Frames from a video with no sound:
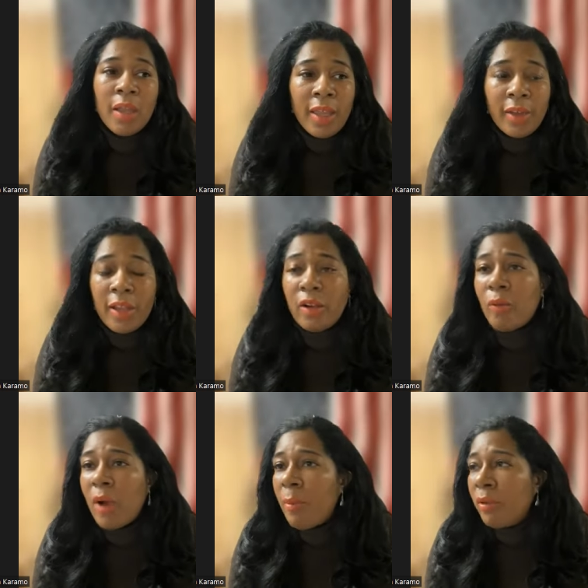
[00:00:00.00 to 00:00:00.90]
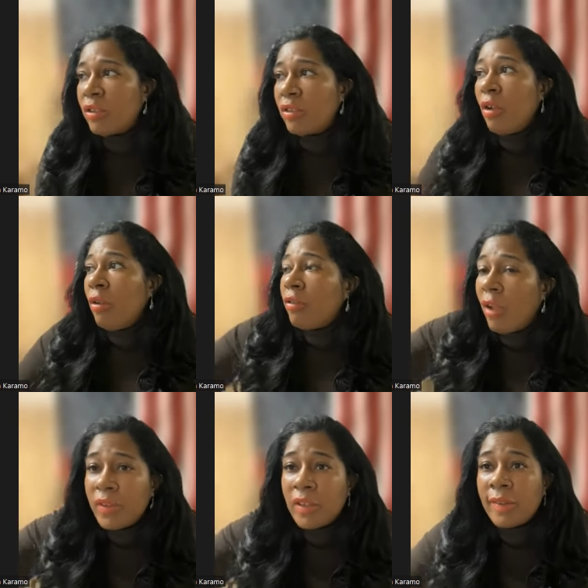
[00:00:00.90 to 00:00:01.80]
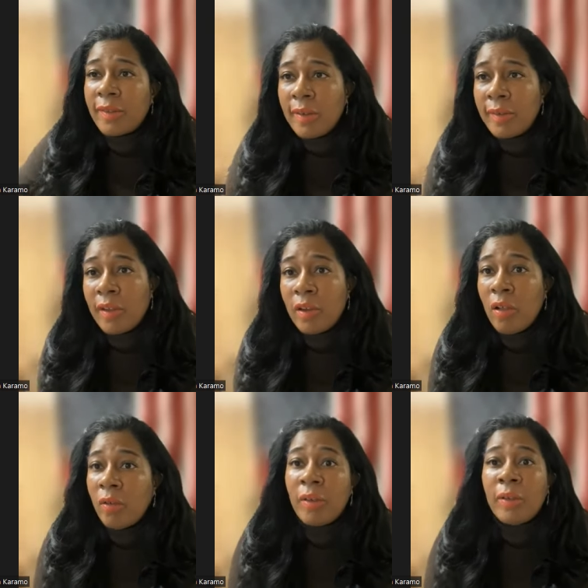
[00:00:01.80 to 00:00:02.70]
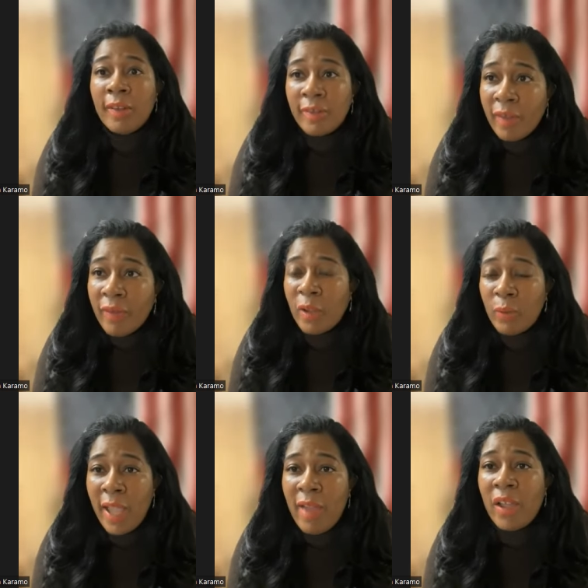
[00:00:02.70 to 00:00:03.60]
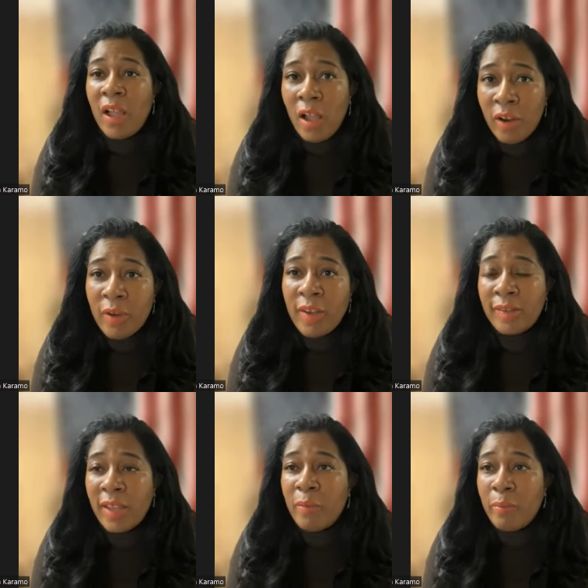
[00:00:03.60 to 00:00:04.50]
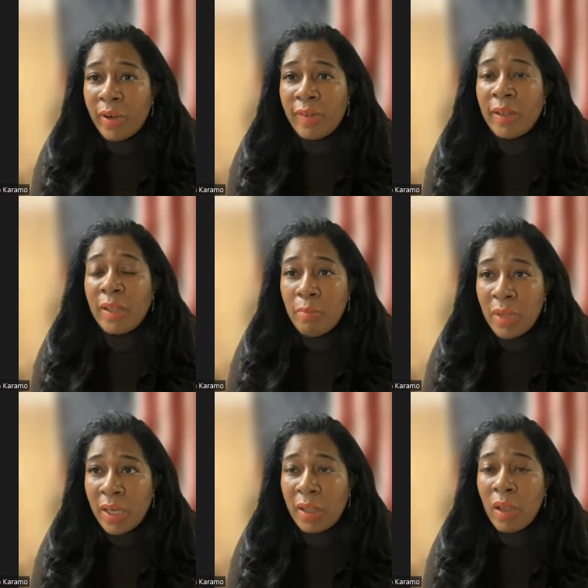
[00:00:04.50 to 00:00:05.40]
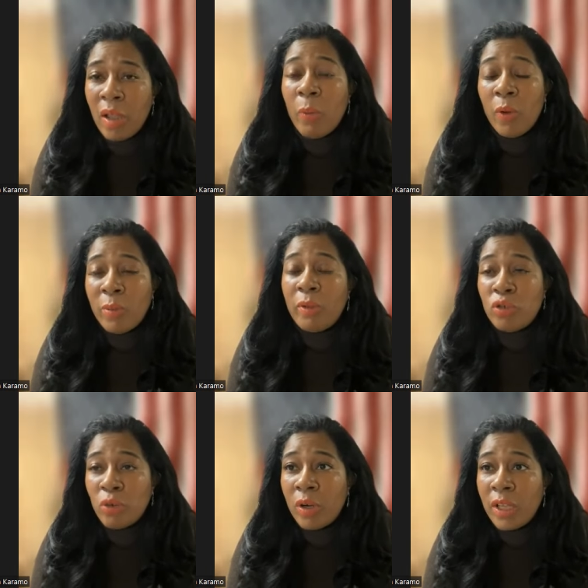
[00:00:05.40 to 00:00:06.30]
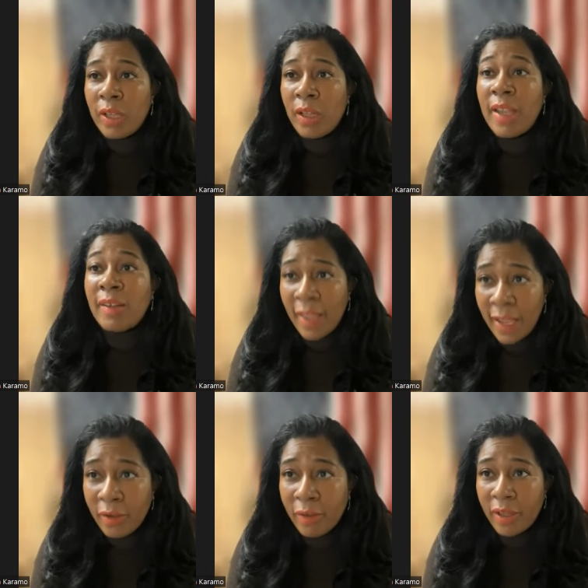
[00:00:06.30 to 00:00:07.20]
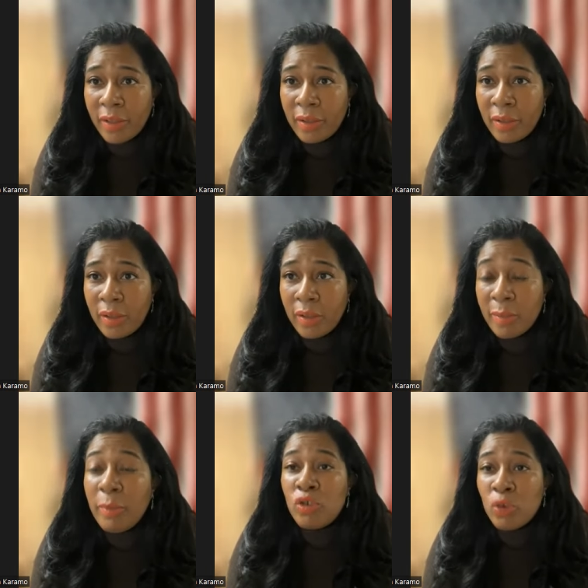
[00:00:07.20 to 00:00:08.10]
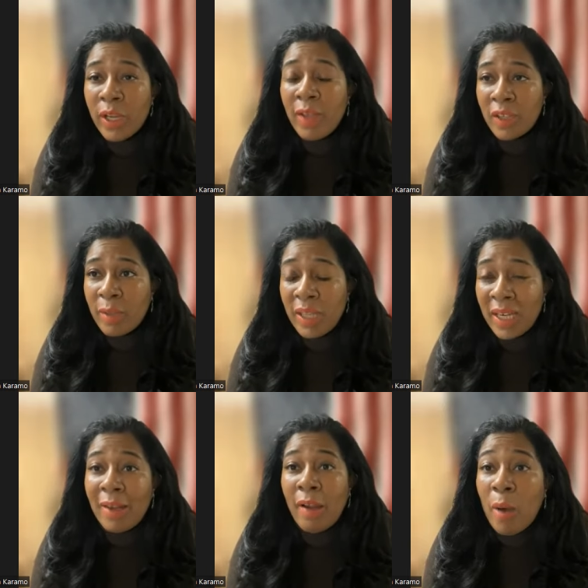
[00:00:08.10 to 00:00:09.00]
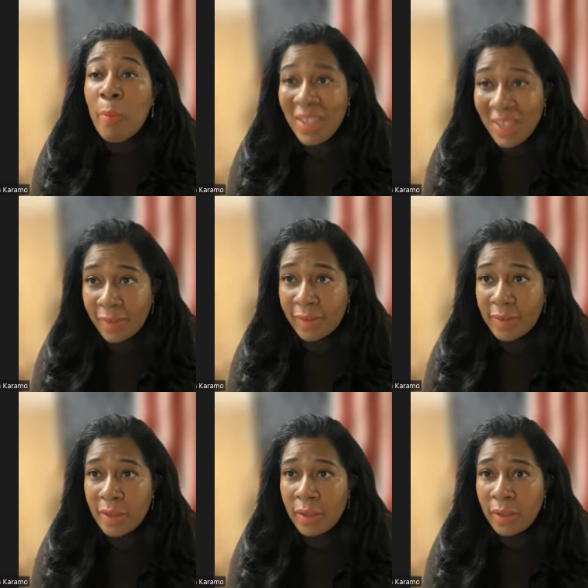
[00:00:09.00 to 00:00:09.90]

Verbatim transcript: and then Karamo just goes off into the sunset. No, let's not forget we have a one hundred seven person committee where the majority is angry. The majority of the committee are pissed.